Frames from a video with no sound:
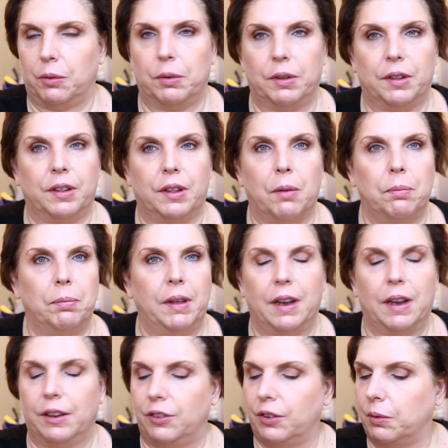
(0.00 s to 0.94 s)
It was
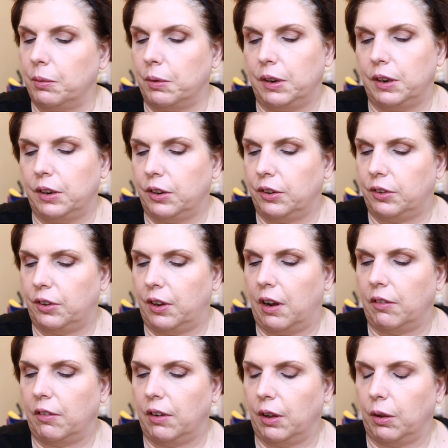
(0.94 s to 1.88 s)
something I just wanted to
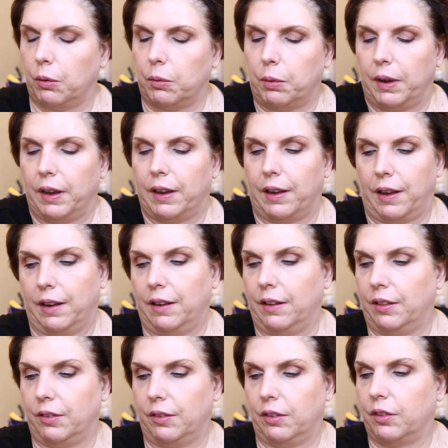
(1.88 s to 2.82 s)
share real quick, and
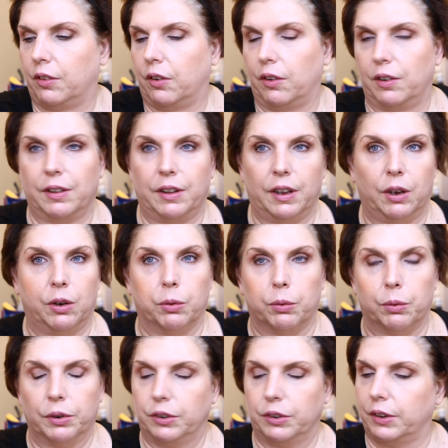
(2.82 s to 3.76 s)
it's certainly
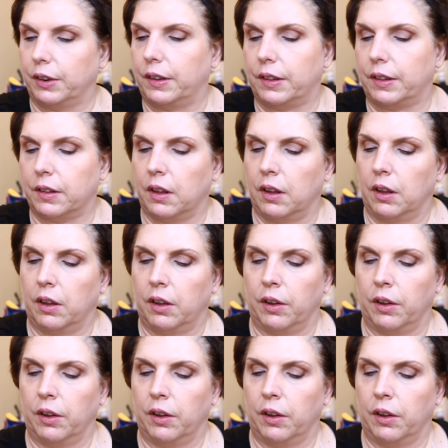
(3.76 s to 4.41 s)
gorgeous.